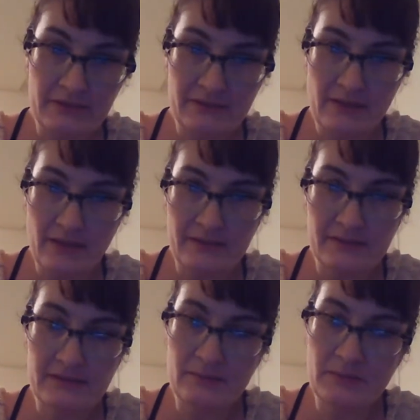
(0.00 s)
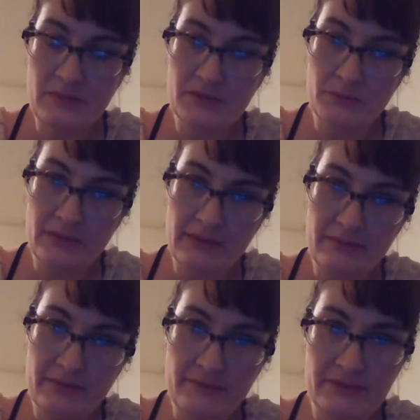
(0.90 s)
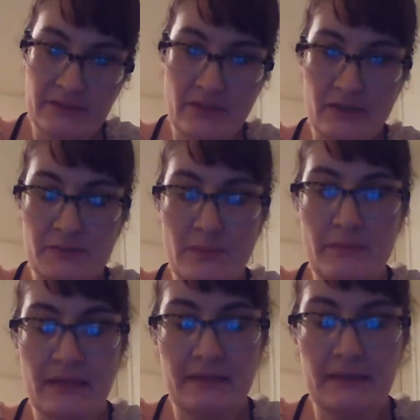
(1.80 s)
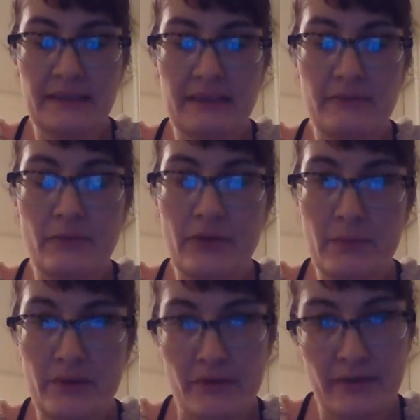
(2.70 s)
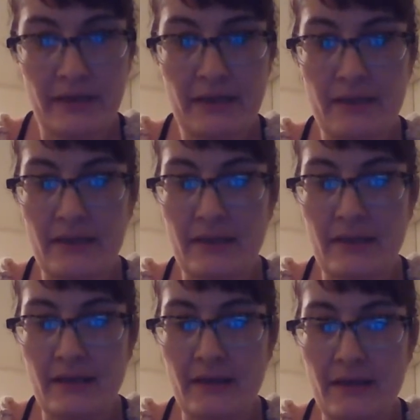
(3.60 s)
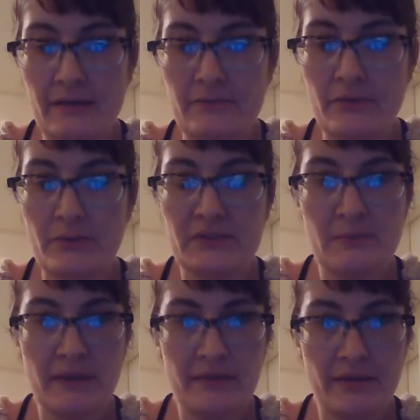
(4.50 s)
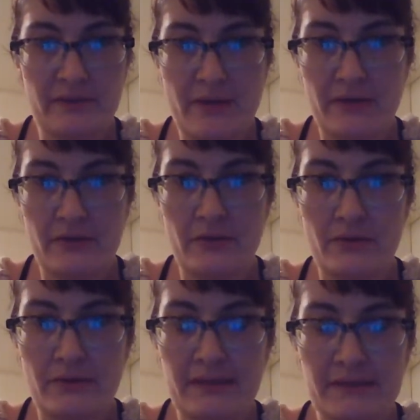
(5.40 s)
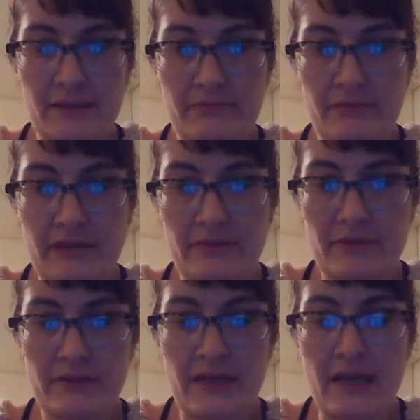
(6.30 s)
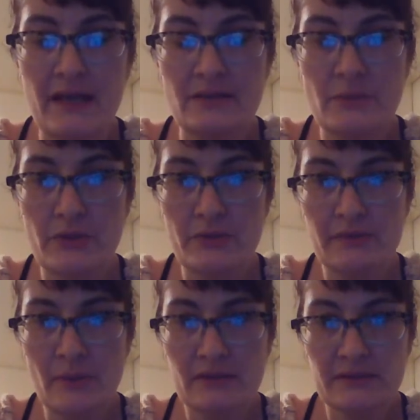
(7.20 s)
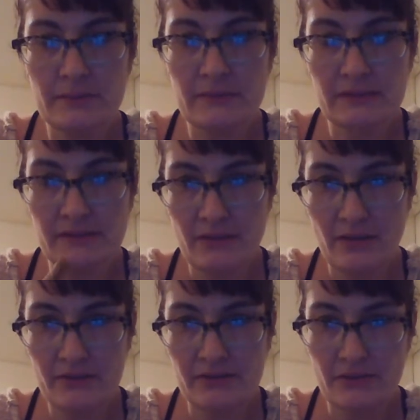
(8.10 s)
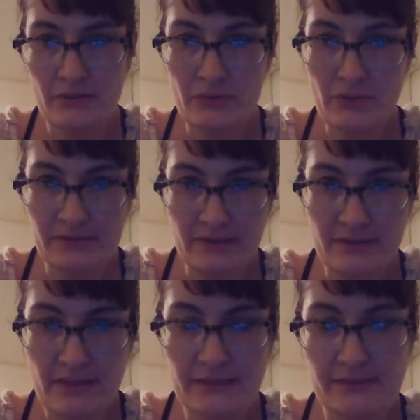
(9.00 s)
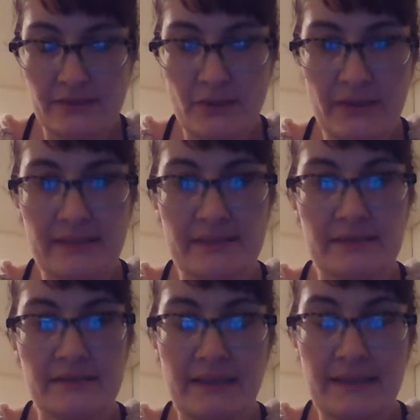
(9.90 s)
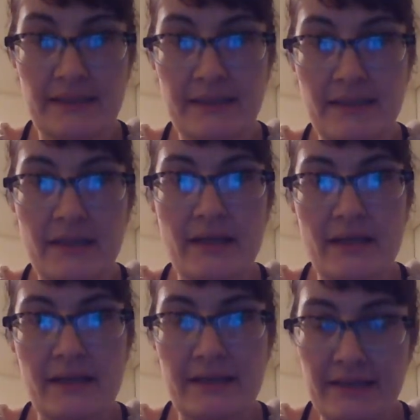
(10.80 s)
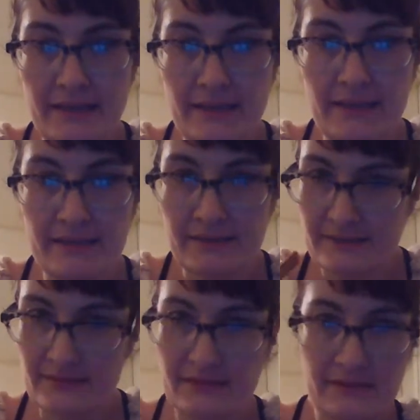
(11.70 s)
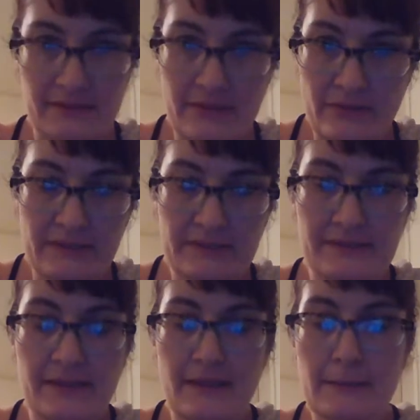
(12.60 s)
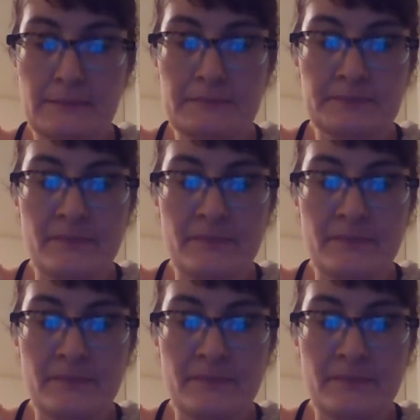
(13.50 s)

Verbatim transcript: cigars and some spirits will like flavored cigars, but mainly for the purity, uh, for the respect of tobacco. It's unflavored, as pure as possible cigars. So no cigarettes, no e e, e cigarettes. Um,